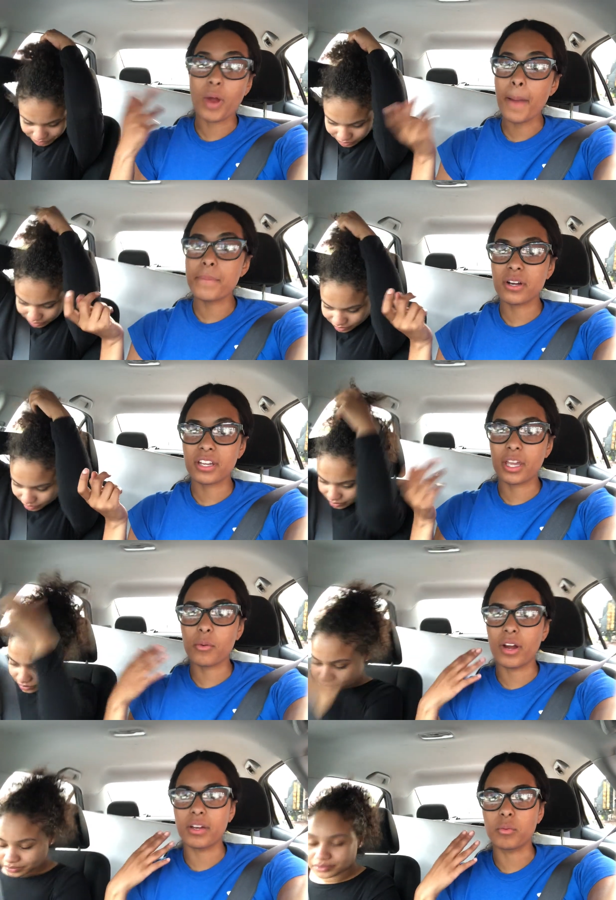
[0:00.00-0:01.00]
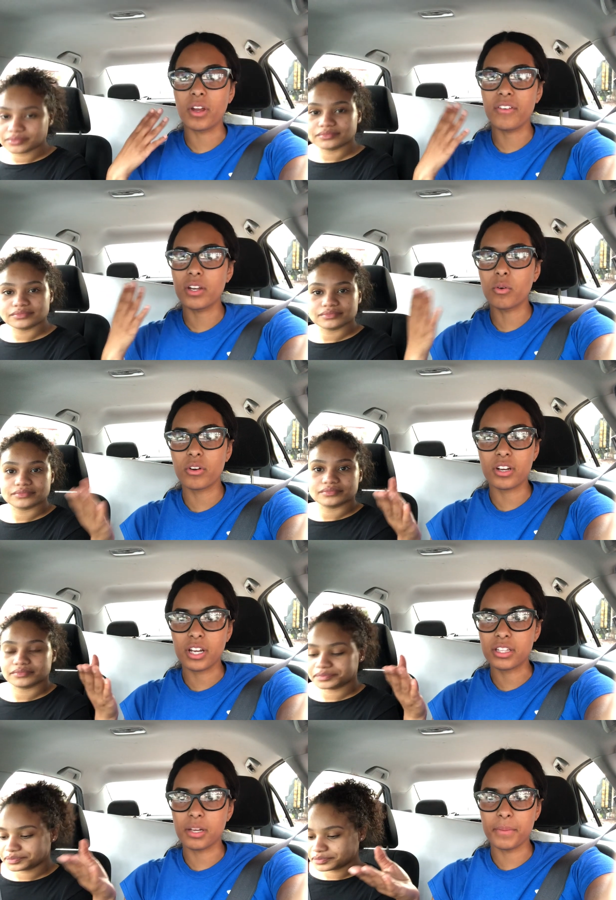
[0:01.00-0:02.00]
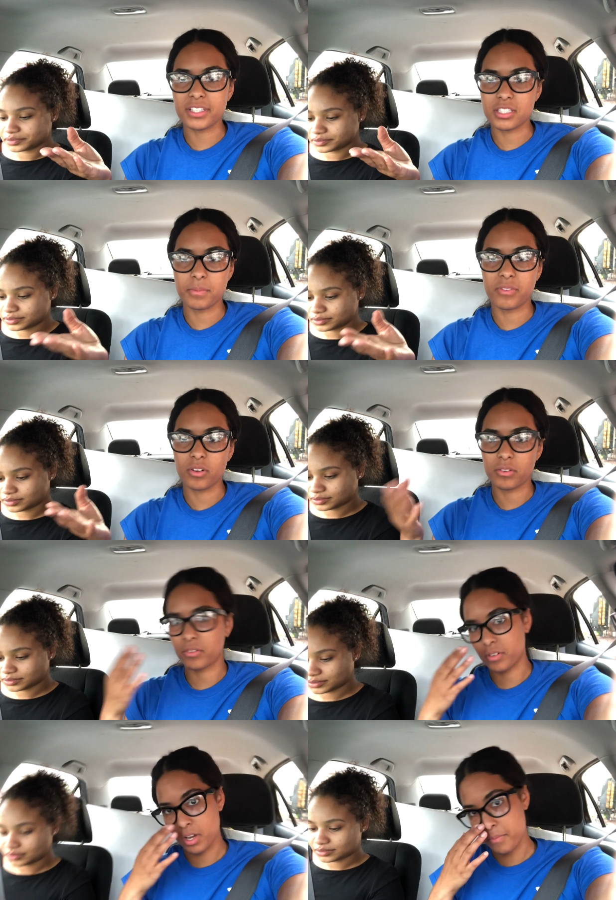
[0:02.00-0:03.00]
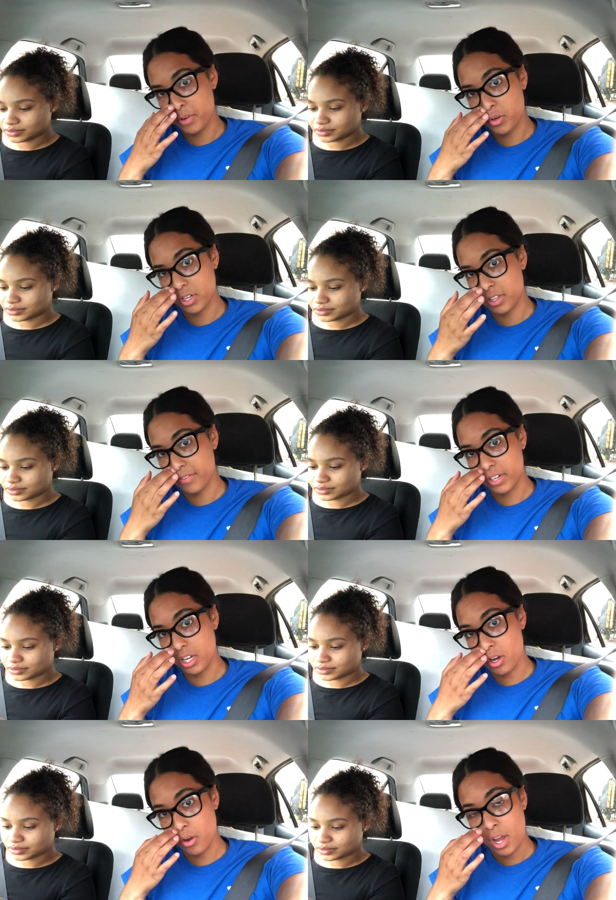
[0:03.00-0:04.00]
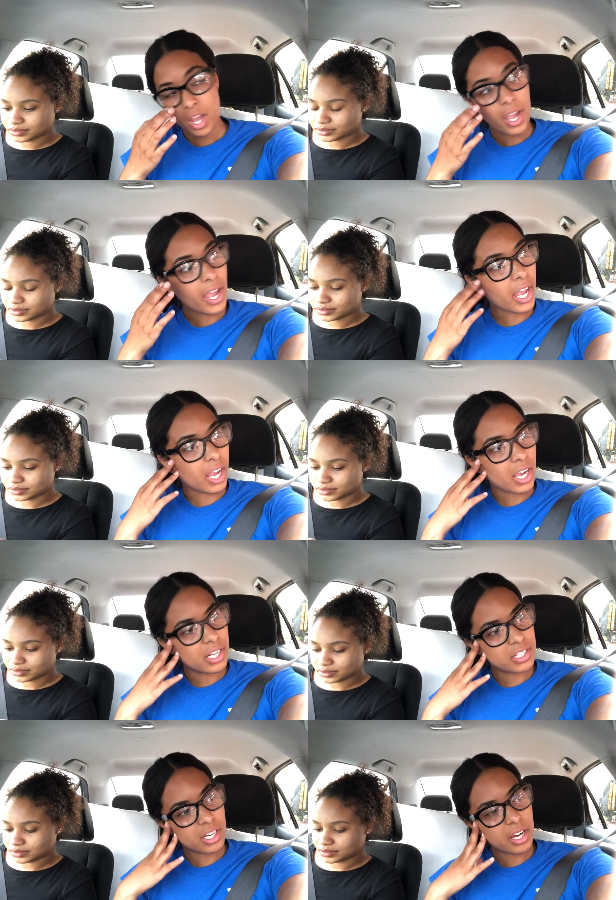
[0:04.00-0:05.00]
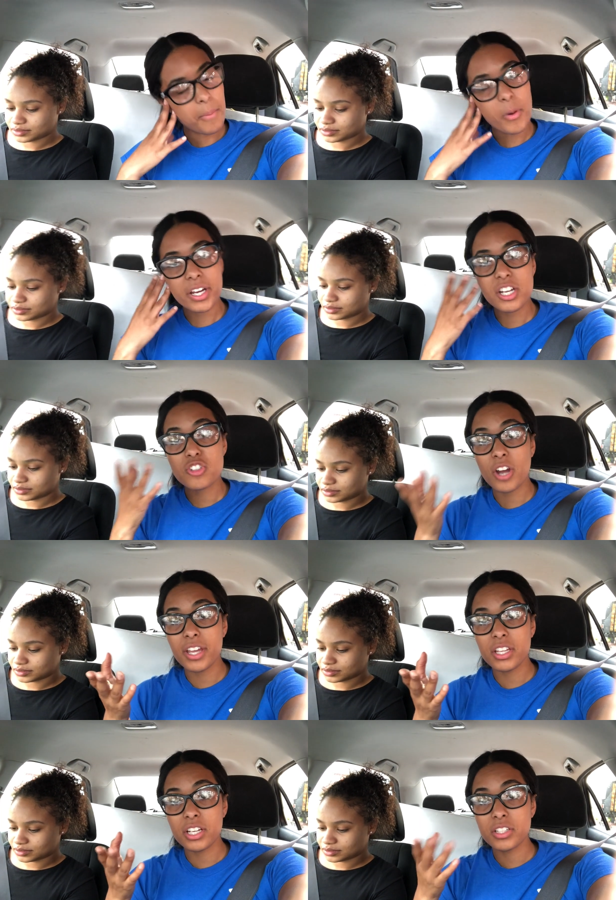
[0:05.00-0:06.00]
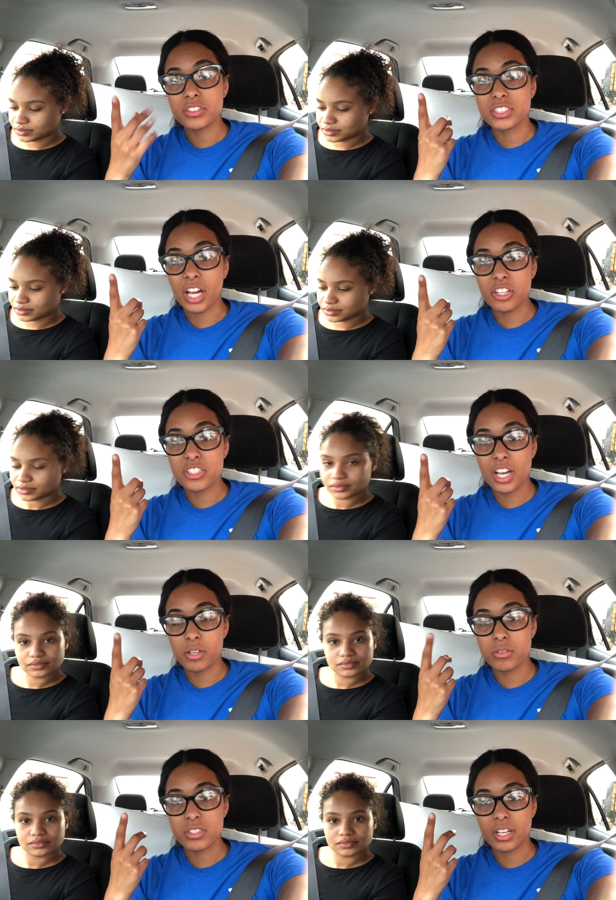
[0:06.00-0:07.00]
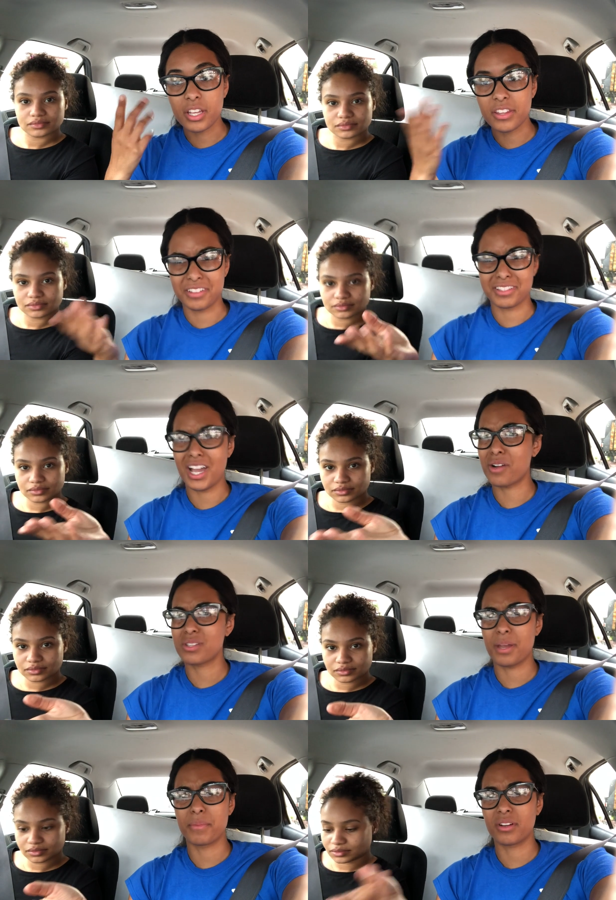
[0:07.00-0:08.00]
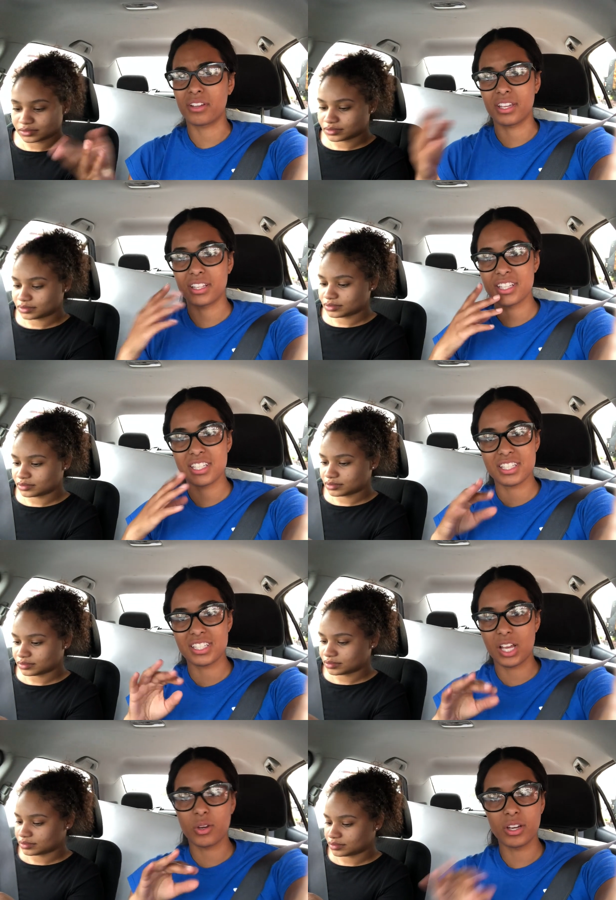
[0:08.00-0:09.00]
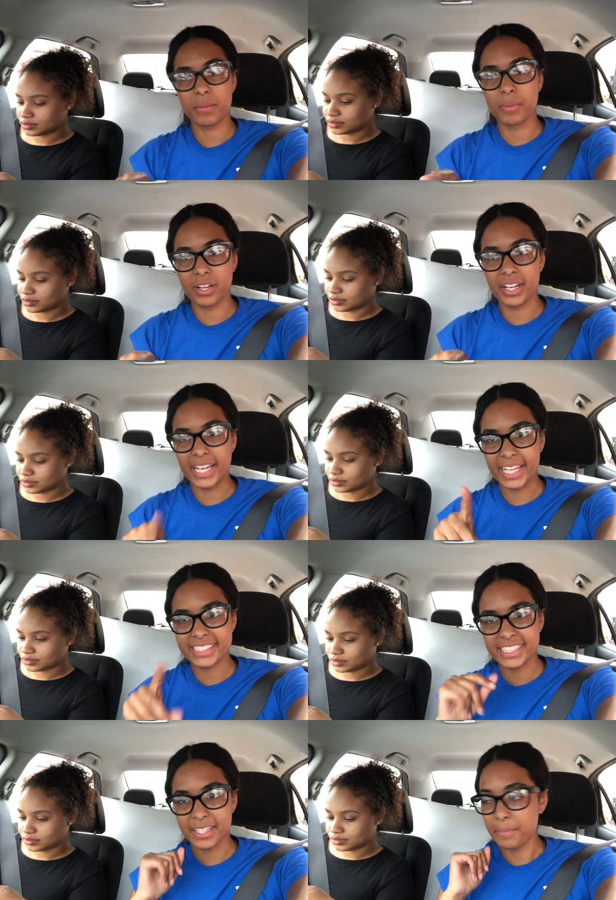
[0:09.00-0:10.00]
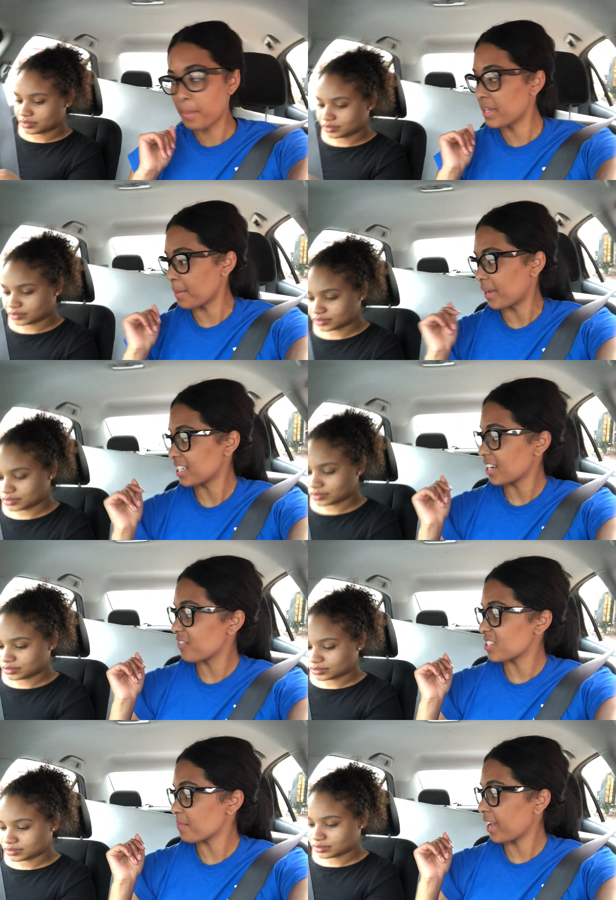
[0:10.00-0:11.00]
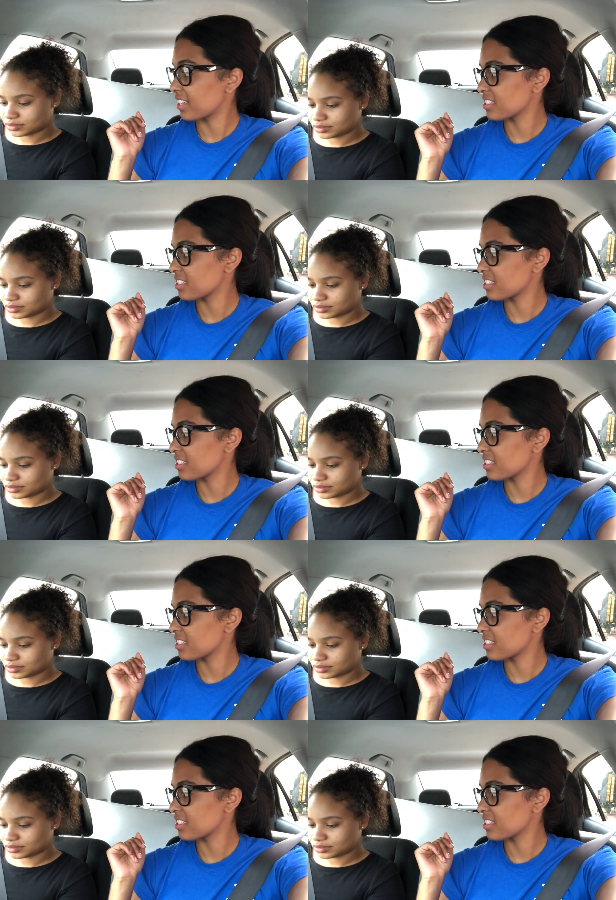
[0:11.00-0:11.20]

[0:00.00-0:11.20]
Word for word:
Speaker 1: we're at Burger King. We already ordered like dumbasses before um, recording the video and um, we're gonna try the dollar tacos today the taco that Burger King. this doesn't sound good but let's see maybe imagine if it's not